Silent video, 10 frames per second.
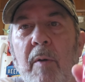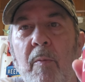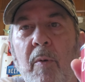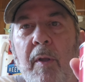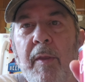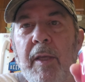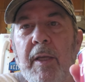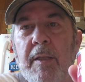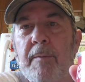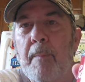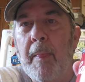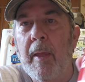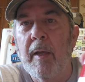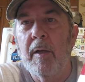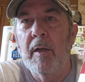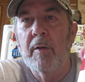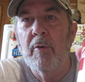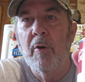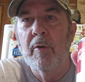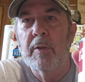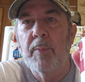one of these at Kroger's